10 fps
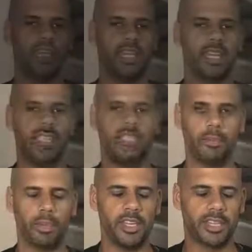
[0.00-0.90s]
the next
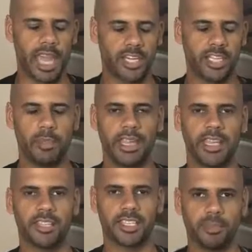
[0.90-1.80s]
step is actually making
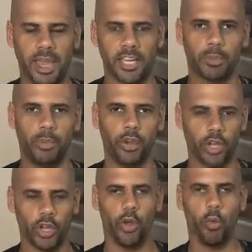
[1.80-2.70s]
the smash burger.
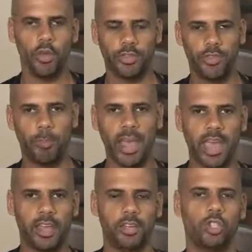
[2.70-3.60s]
With your
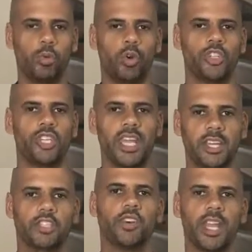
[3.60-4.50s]
pan, you want it
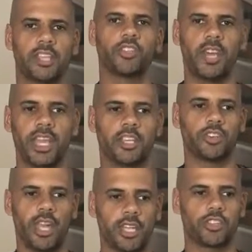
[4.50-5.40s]
extra
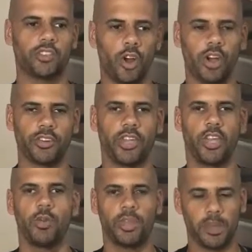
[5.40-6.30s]
hot.
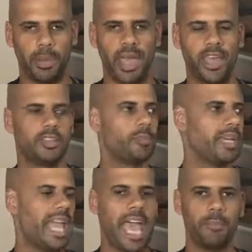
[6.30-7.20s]
You want your pan to
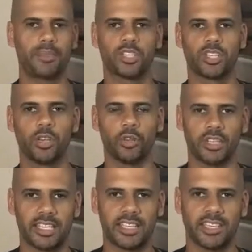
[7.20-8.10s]
be
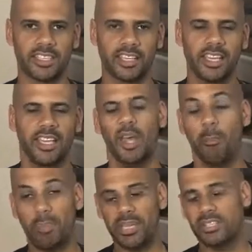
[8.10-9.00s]
absolutely sizzling.
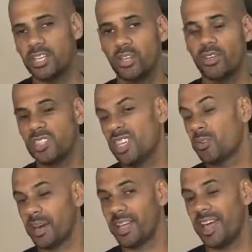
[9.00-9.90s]
Best to use either
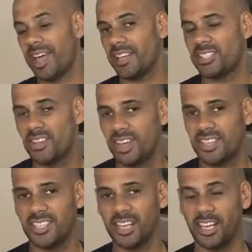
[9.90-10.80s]
a cast iron
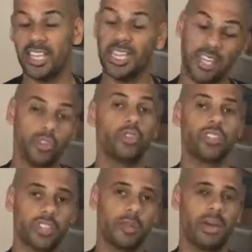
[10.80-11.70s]
skillet. You can do this
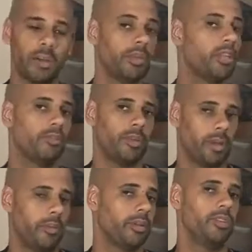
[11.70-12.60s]
on the barbecue if your
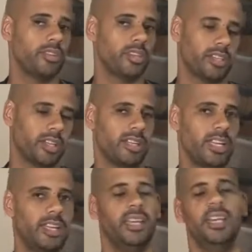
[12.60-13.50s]
barbecue's nice and clean.
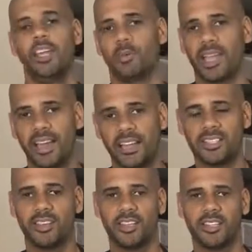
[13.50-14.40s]
Either a cast
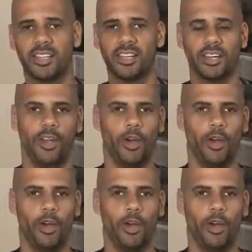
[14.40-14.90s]
iron skillet.